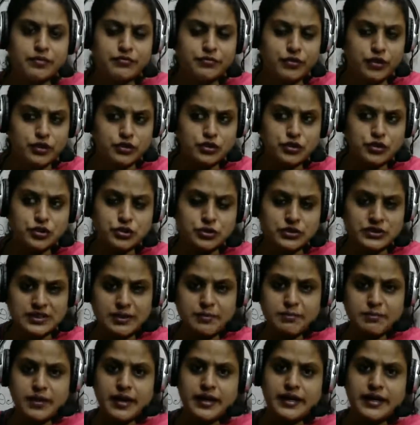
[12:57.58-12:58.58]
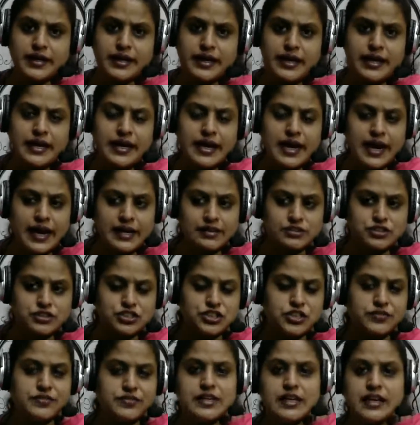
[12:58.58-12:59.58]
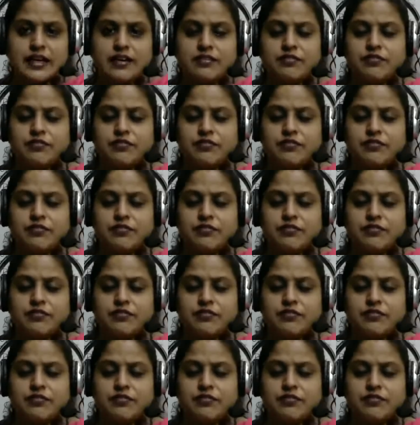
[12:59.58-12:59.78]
fortune, some money, and she will